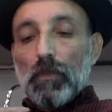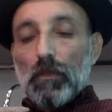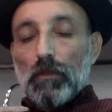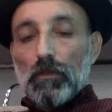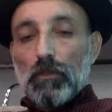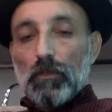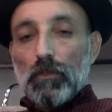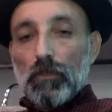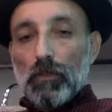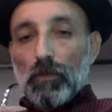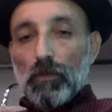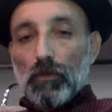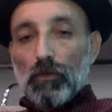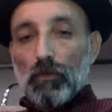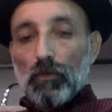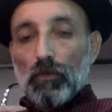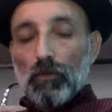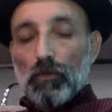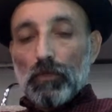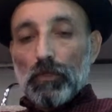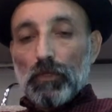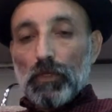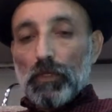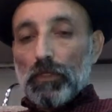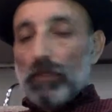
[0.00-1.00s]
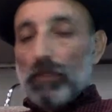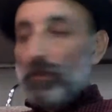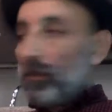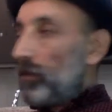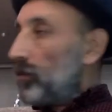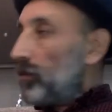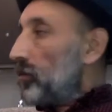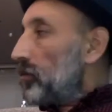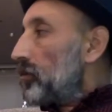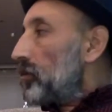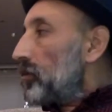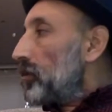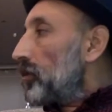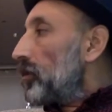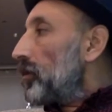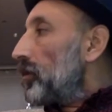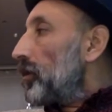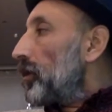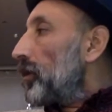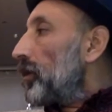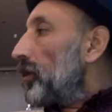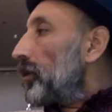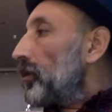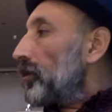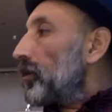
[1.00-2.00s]
like
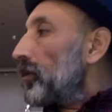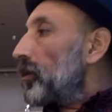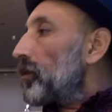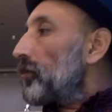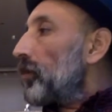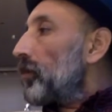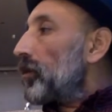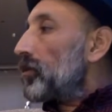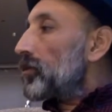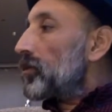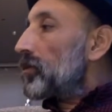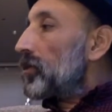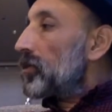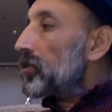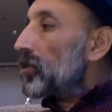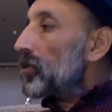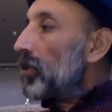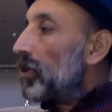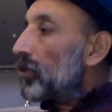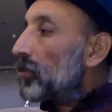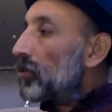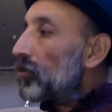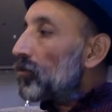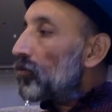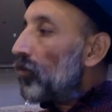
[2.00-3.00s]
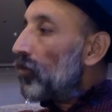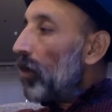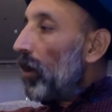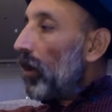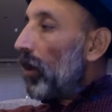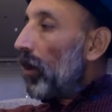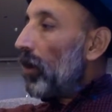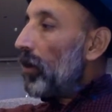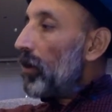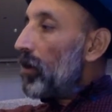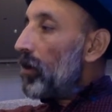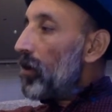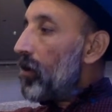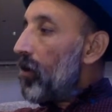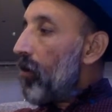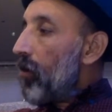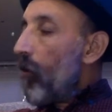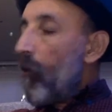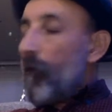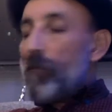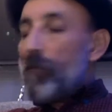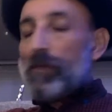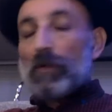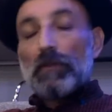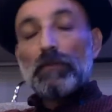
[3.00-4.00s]
a litter box that's not too high,
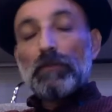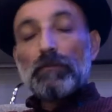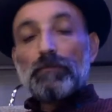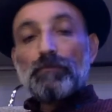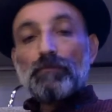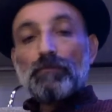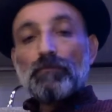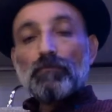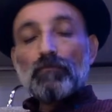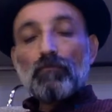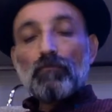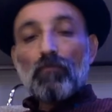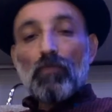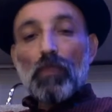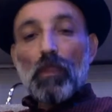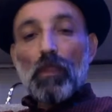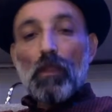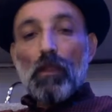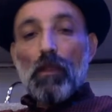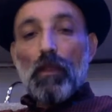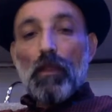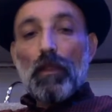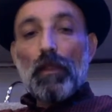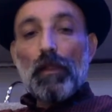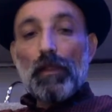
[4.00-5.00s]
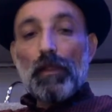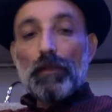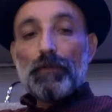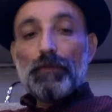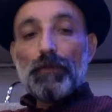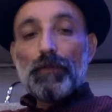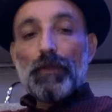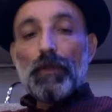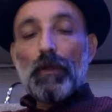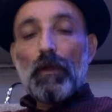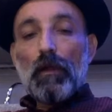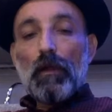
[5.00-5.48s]
and